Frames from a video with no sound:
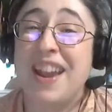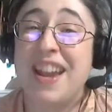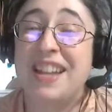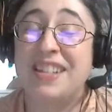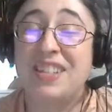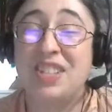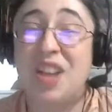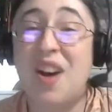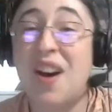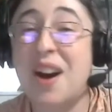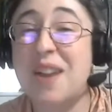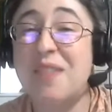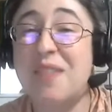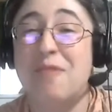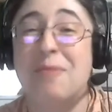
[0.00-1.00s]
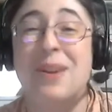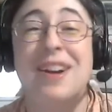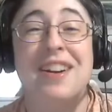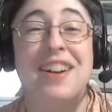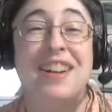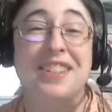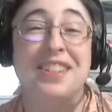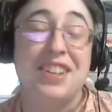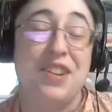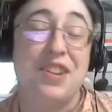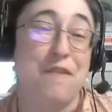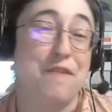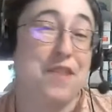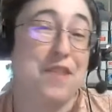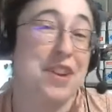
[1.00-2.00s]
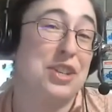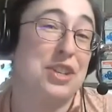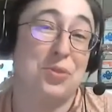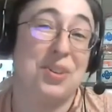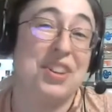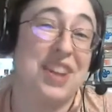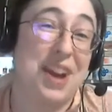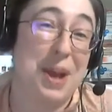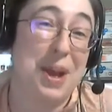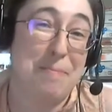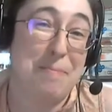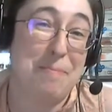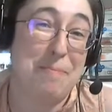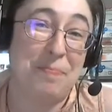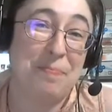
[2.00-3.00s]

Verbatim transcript: a ton of progress in a very short time